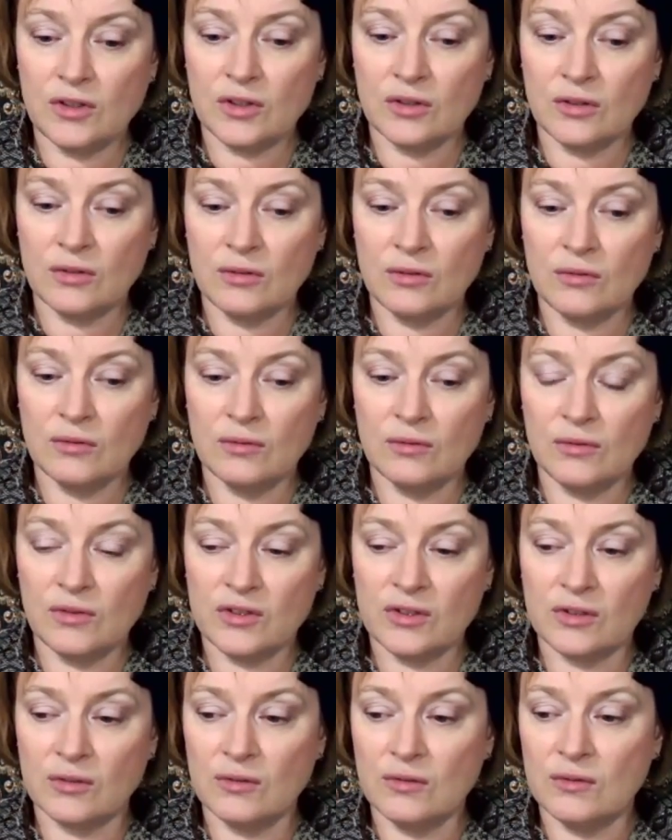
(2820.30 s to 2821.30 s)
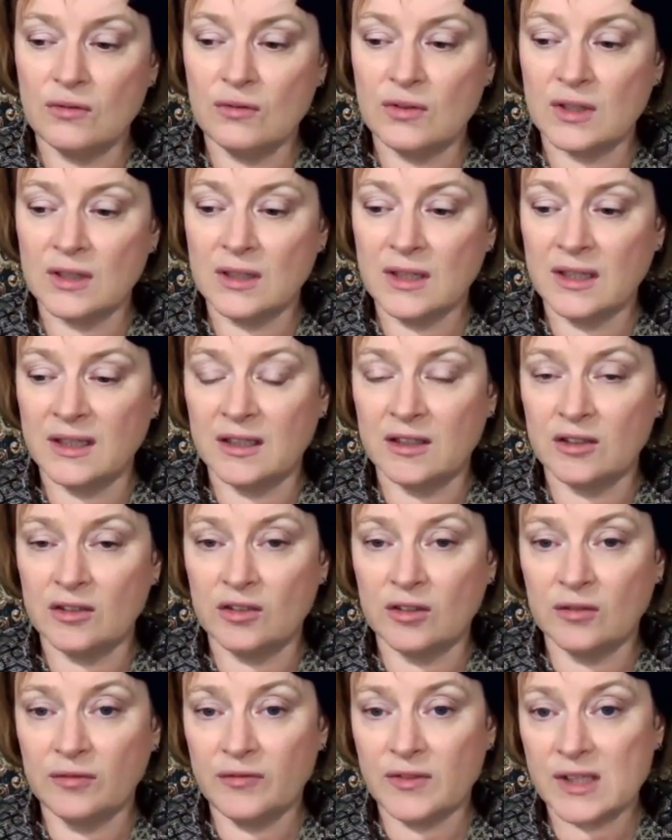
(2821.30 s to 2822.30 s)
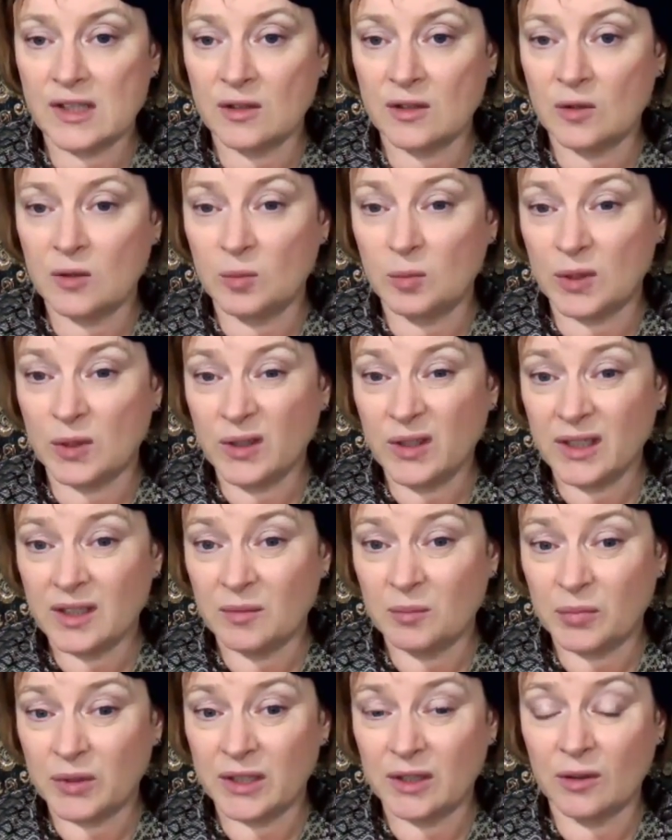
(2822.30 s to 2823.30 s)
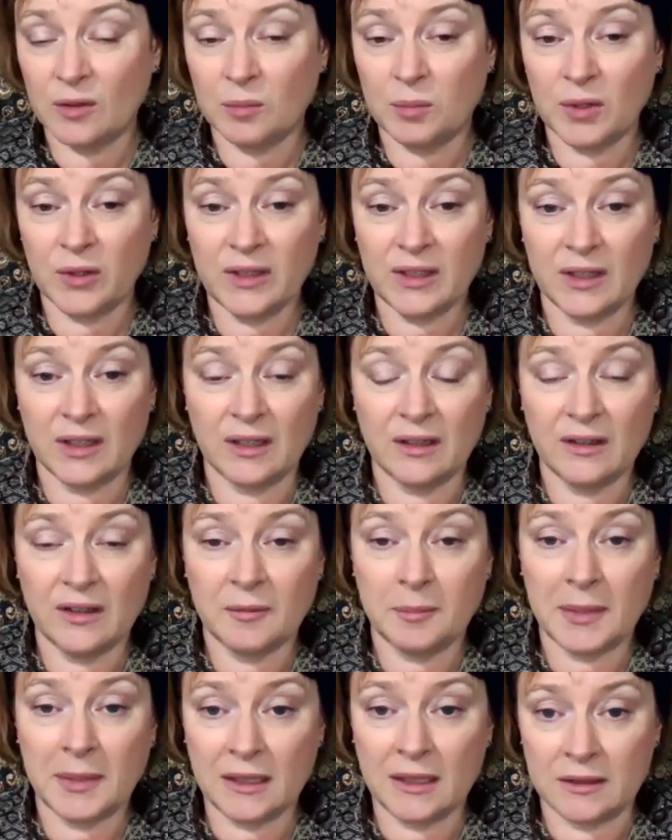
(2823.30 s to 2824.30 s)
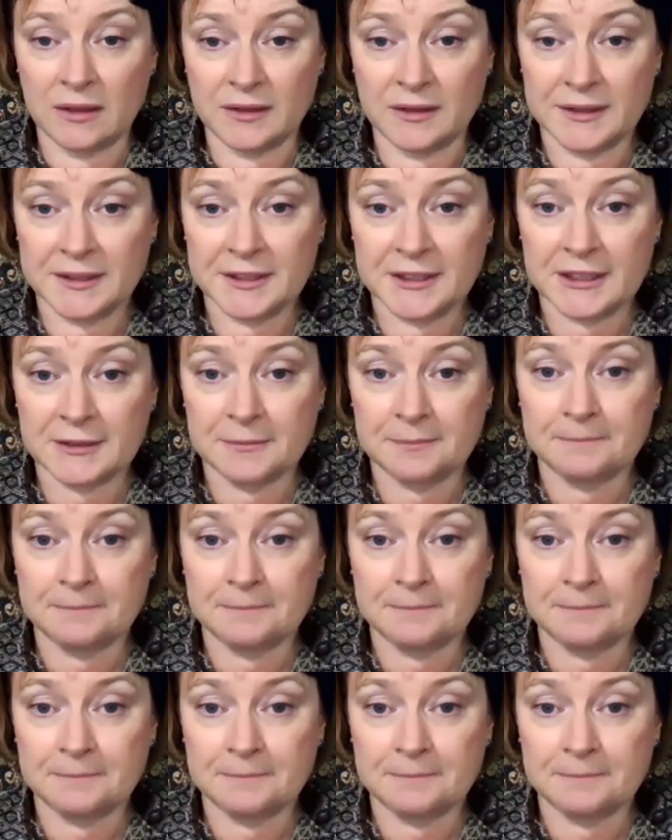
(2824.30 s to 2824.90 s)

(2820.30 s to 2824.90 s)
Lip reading: to soothe and heal your physical body and bring your body into balance.